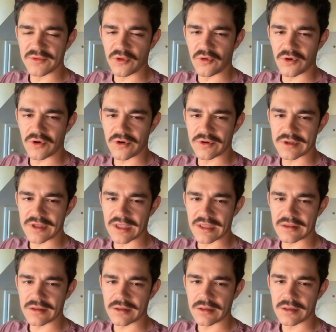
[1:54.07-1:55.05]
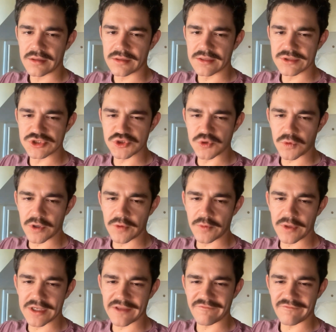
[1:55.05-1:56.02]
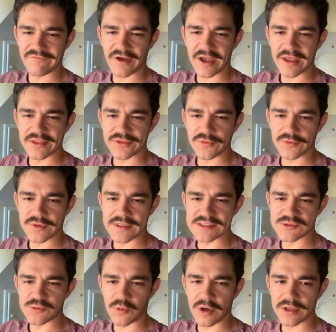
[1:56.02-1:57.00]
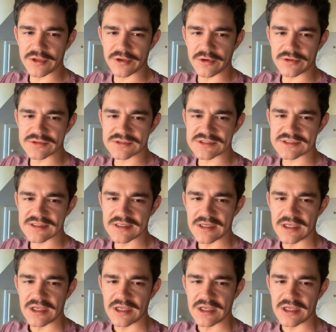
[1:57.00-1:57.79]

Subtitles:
Lord, and the joy we can find through these wonders,